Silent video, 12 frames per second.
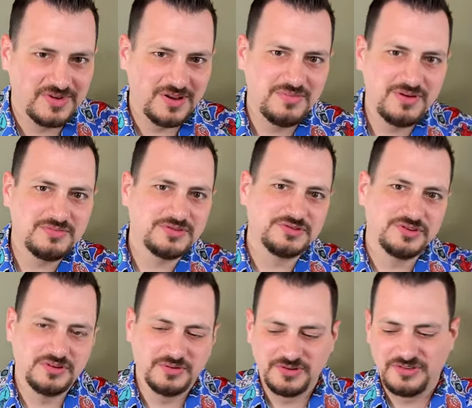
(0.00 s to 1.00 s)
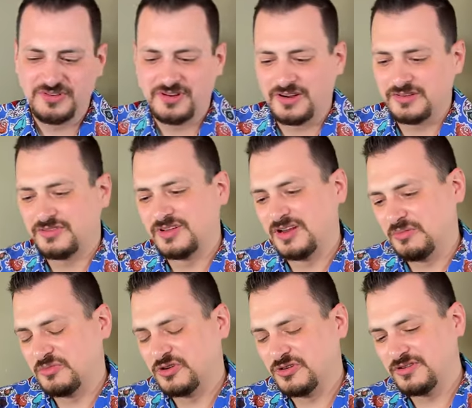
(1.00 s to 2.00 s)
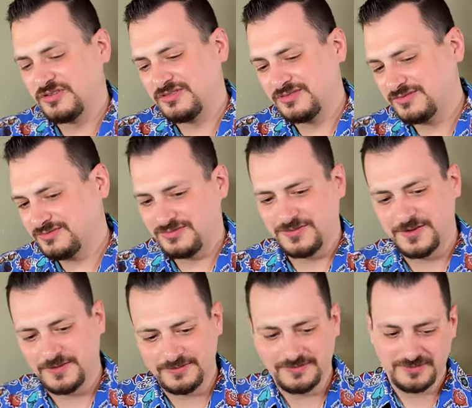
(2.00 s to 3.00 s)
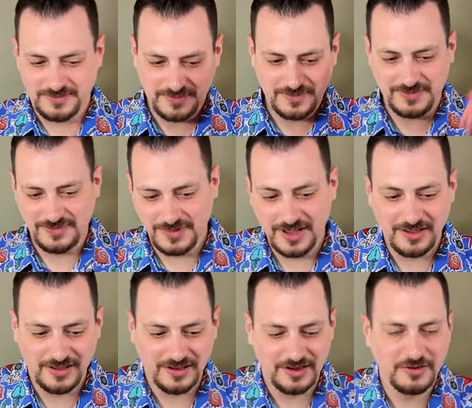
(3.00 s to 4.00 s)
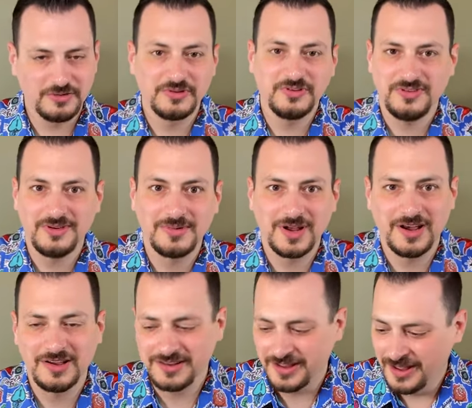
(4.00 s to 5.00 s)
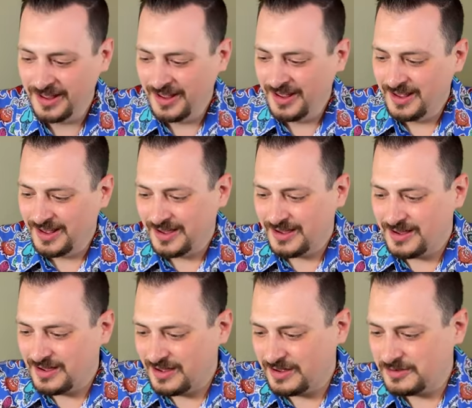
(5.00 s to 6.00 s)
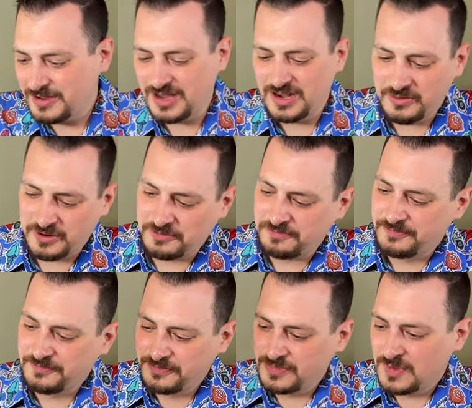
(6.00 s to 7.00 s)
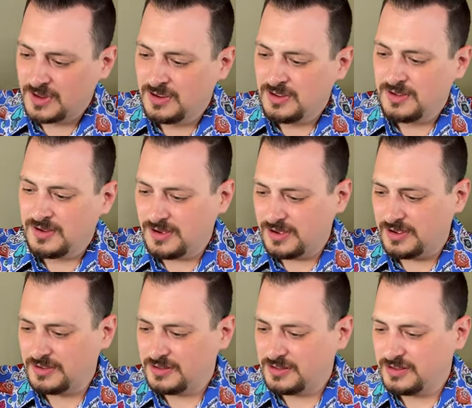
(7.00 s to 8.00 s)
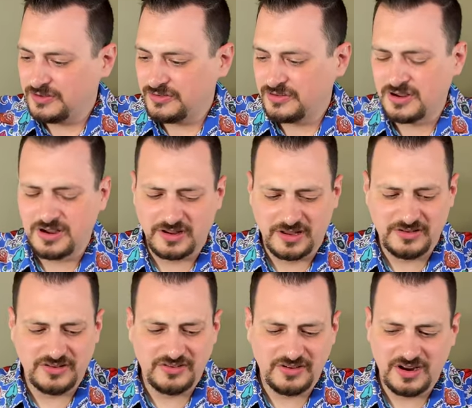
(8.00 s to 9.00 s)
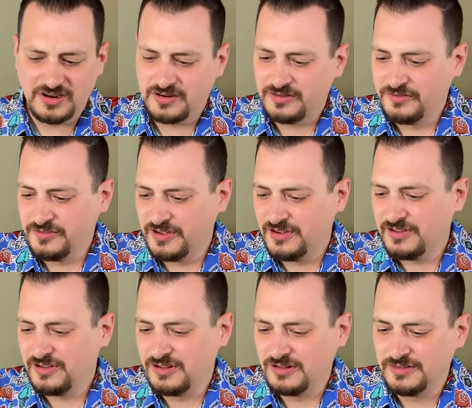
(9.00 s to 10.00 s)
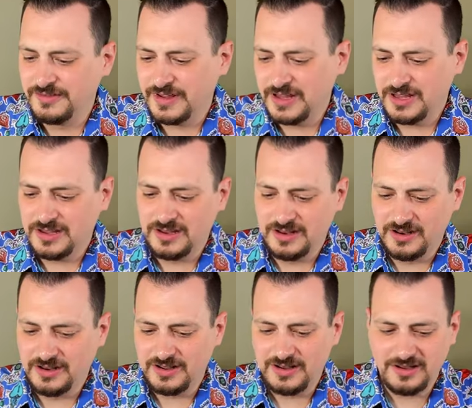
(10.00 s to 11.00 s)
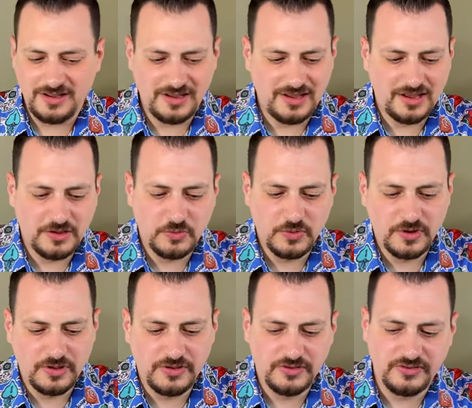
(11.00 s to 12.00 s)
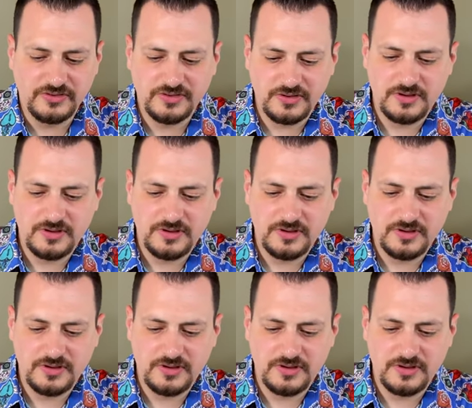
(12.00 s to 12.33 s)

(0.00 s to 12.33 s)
many people shooting wood stocks anymore. And, well, yeah, you don't, because I'm not. Anyway. This stock has a standard fill, and it came with